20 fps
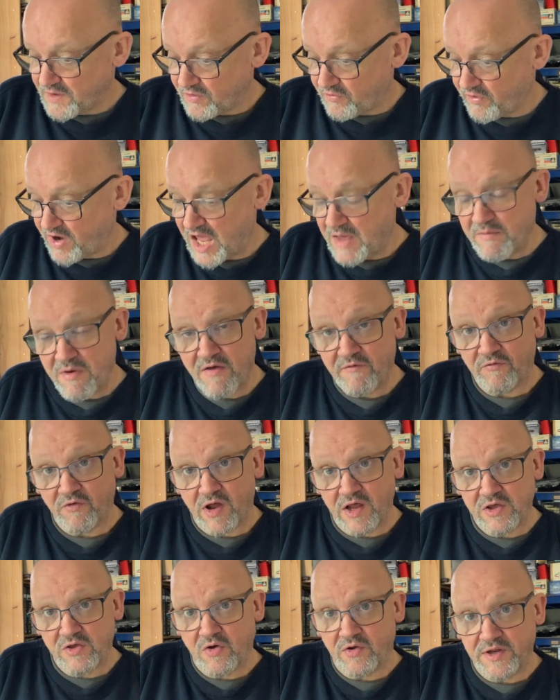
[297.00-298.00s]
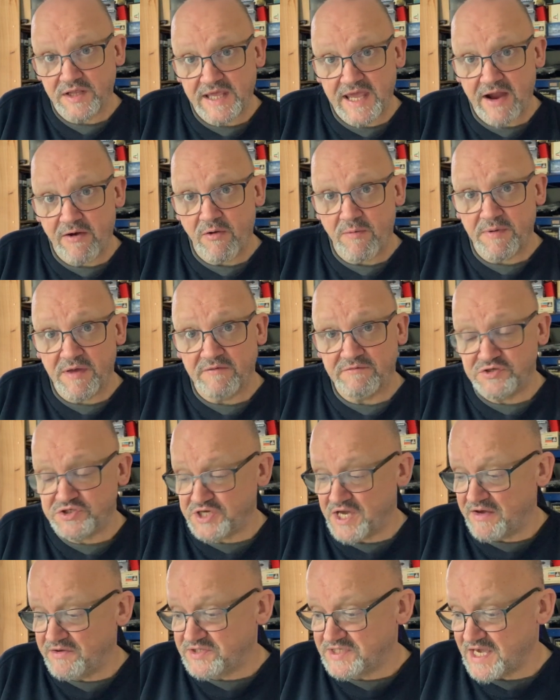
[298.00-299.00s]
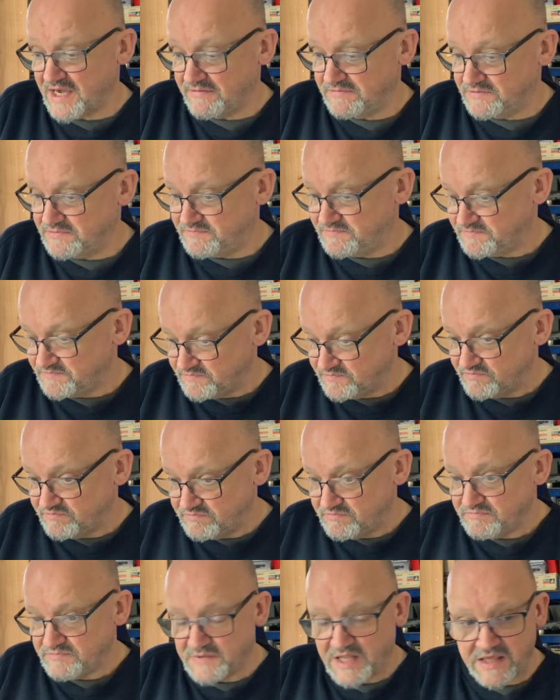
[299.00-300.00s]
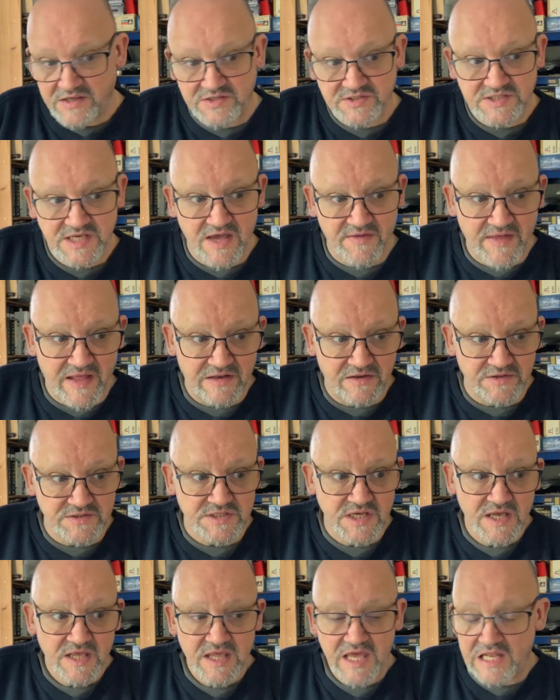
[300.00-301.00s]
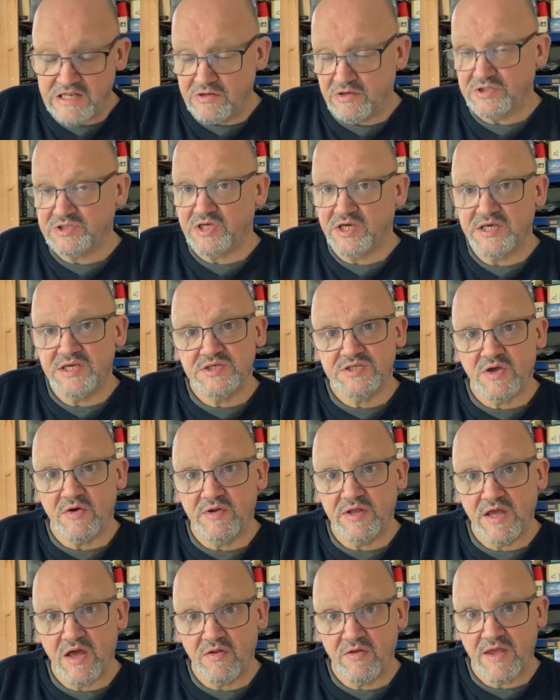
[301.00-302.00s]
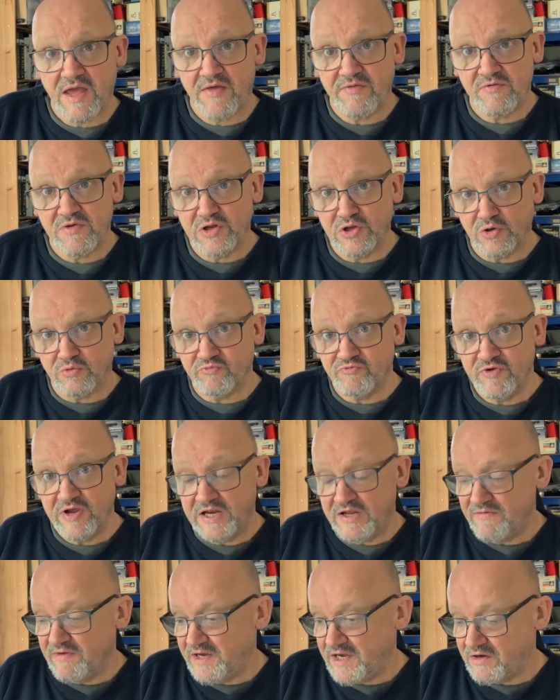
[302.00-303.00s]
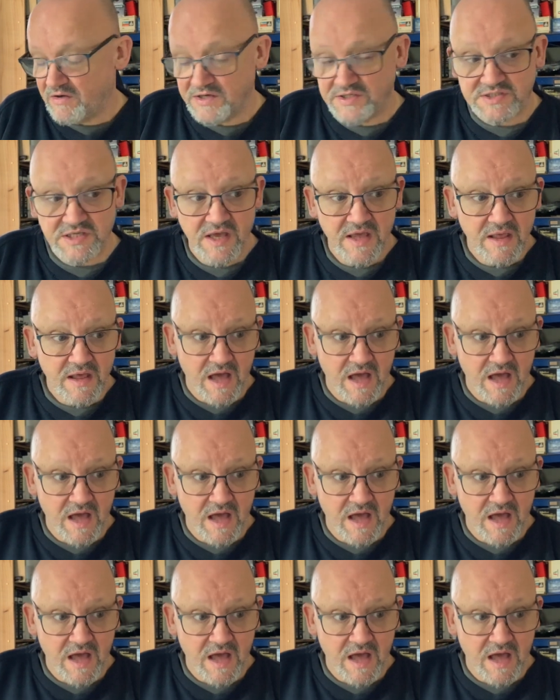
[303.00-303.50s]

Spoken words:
Graham over at Iconic Air a bit of a shout out and let you see how that looks. It looks like it's going to go together and look really, really nice.